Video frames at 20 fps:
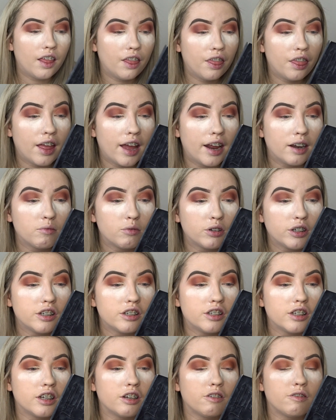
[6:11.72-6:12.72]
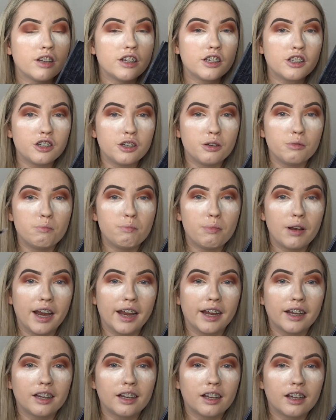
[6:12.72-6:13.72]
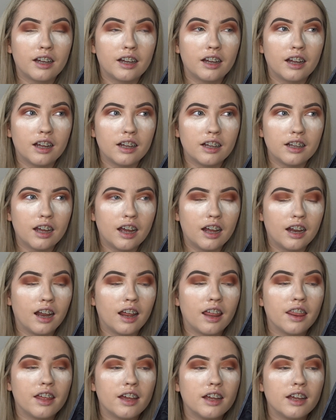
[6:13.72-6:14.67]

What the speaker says: And then what you do is you blink like